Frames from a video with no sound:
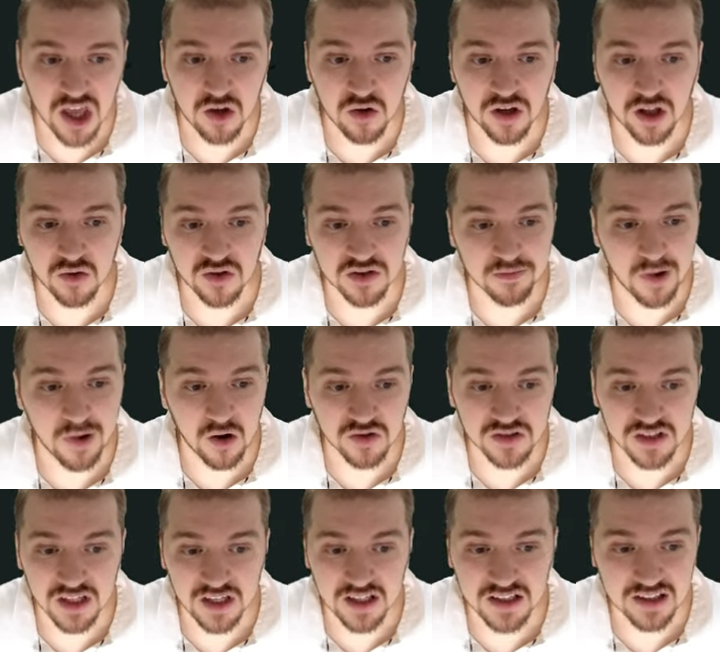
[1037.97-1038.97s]
You can use mouse
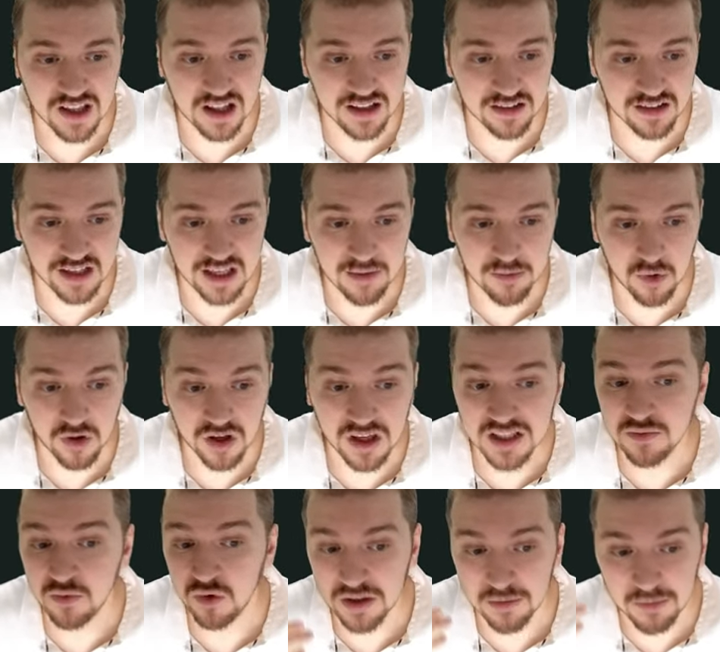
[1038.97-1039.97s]
keys, standard keyboard
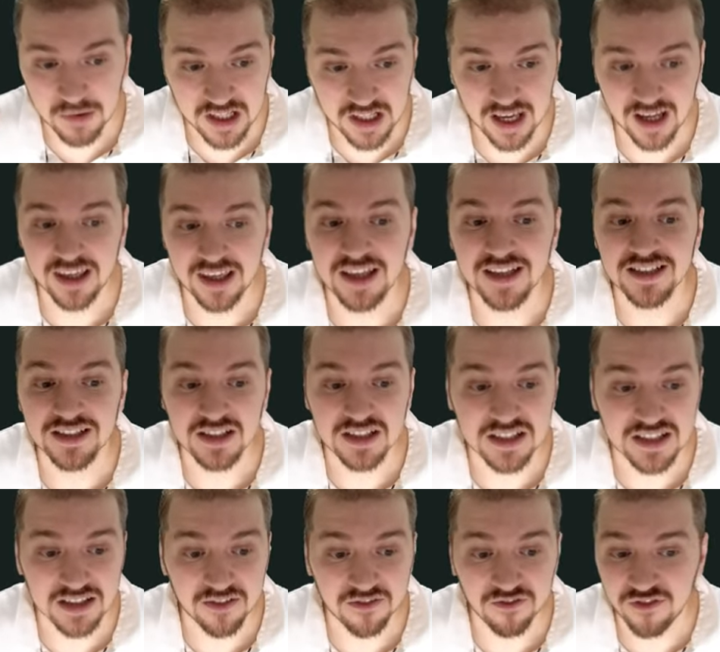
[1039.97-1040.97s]
keys, multimedia keys,
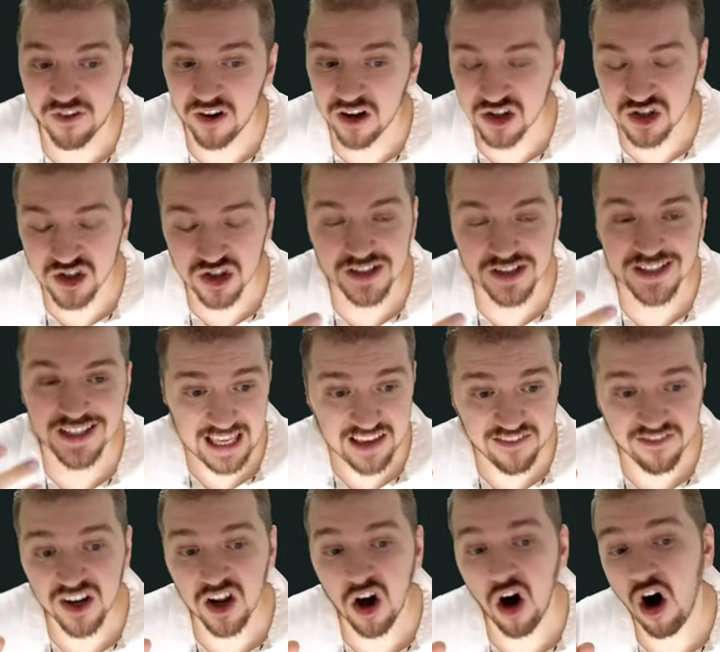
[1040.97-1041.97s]
system functions,
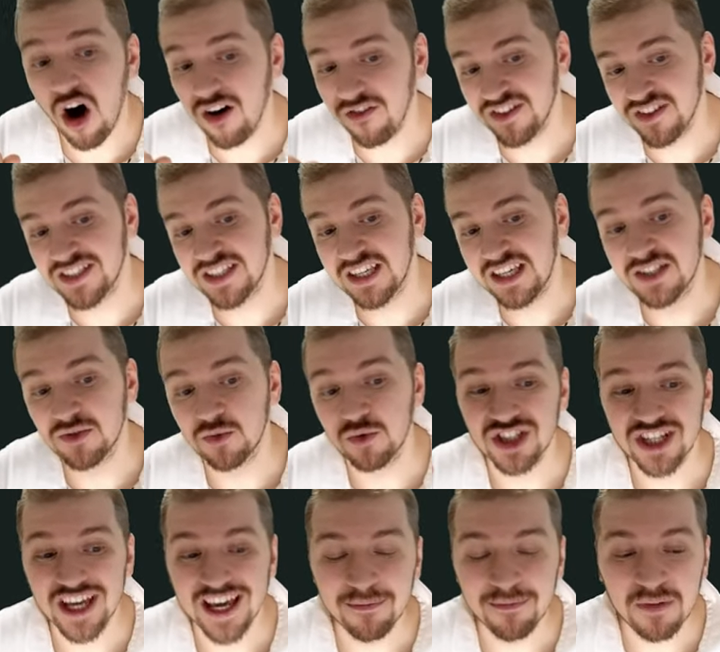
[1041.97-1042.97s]
even office keys,
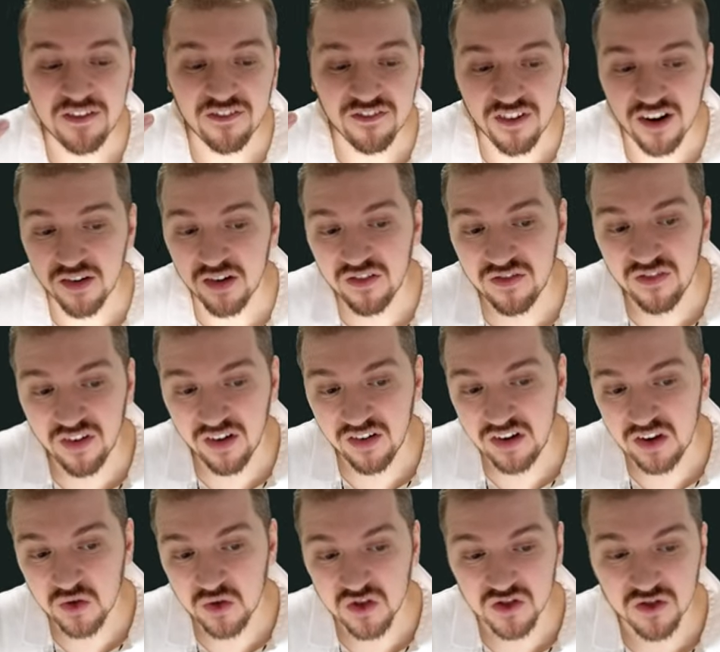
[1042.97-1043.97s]
which can be very, very
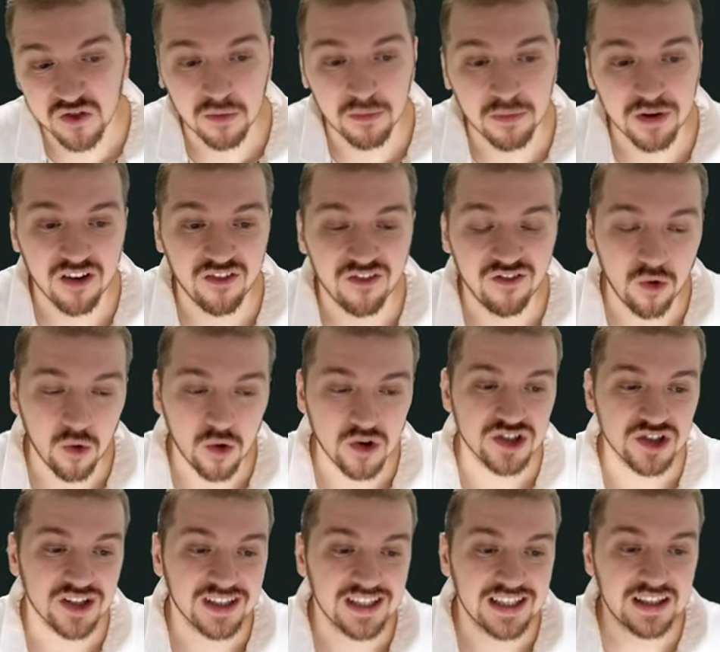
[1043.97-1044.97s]
useful. But
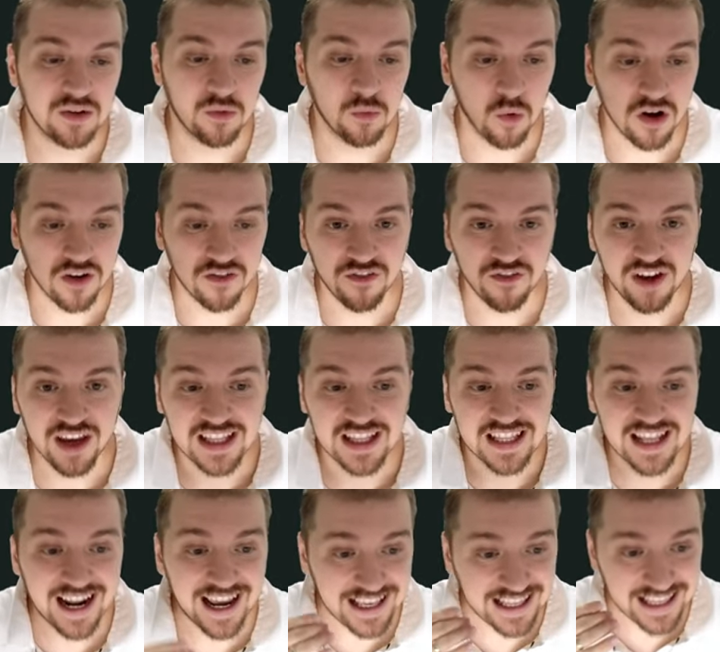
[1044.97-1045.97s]
unfortunately, the one thing
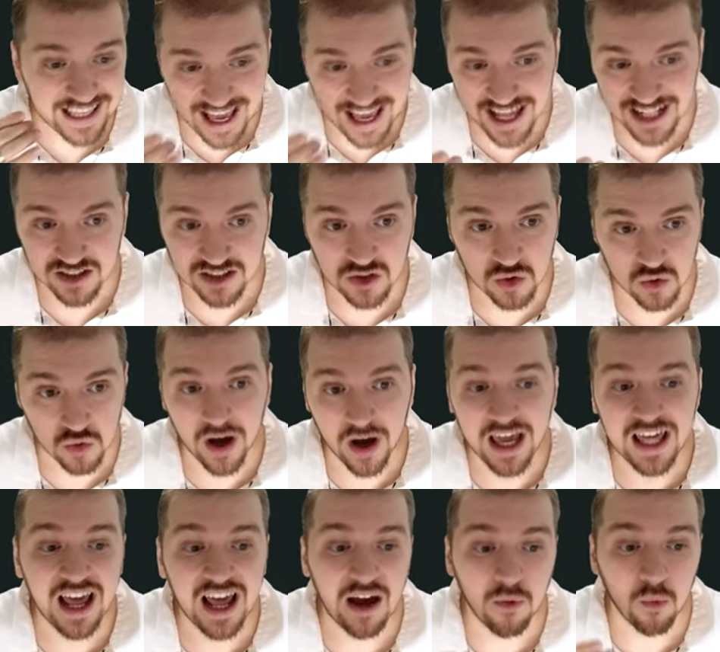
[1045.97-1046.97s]
that I can't do
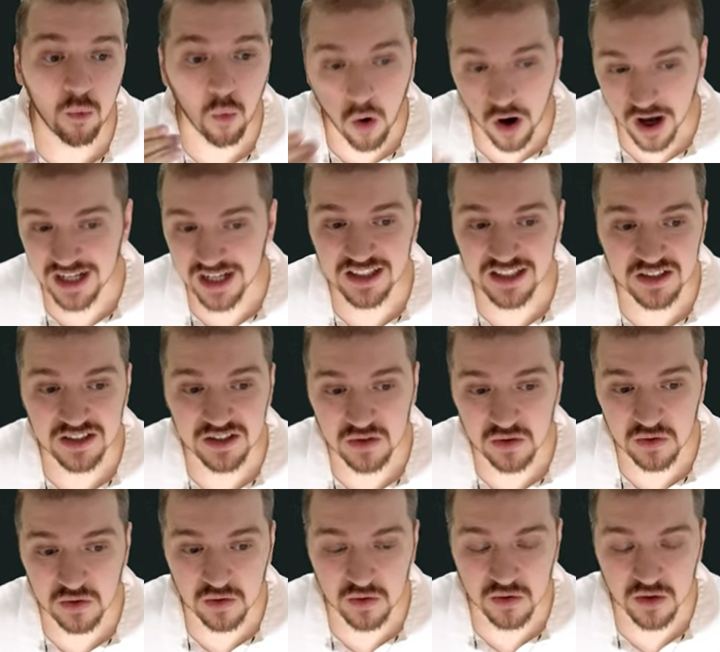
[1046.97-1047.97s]
and I wanted to
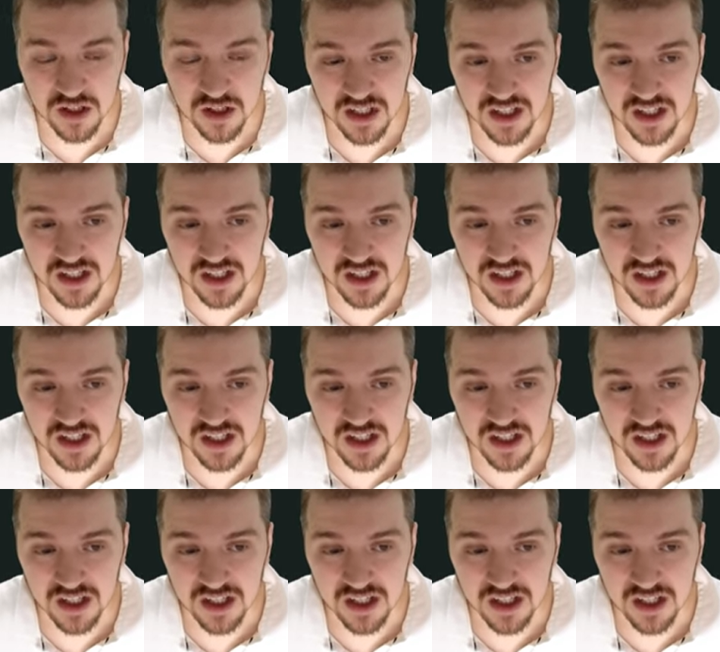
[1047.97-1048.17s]
do